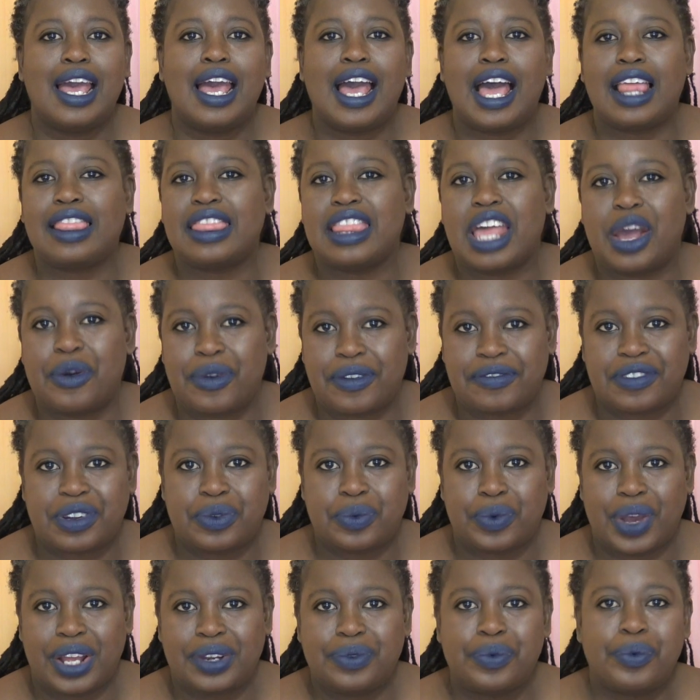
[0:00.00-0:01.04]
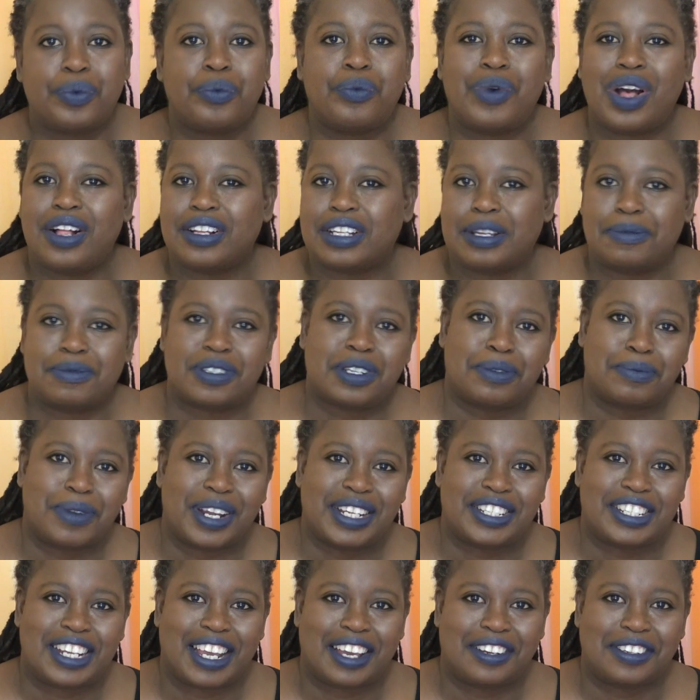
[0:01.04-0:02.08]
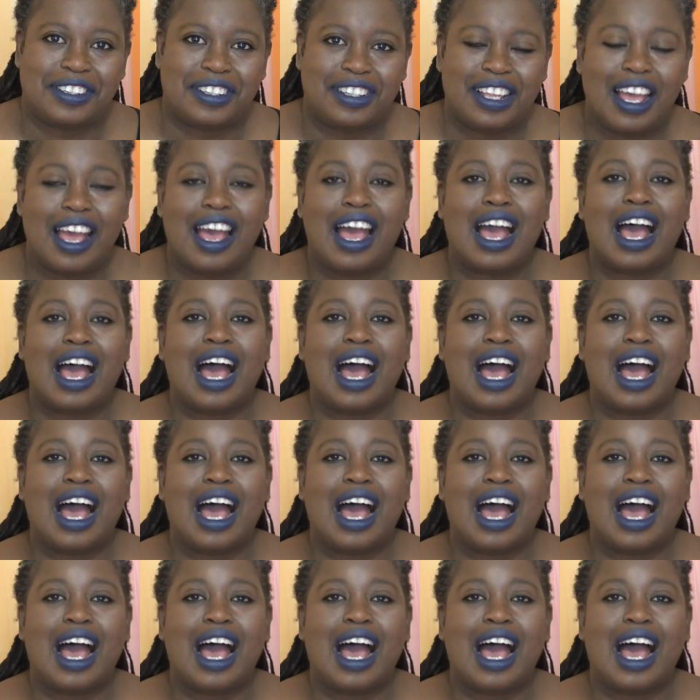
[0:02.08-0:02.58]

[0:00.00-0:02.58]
Hello everyone, welcome to my channel.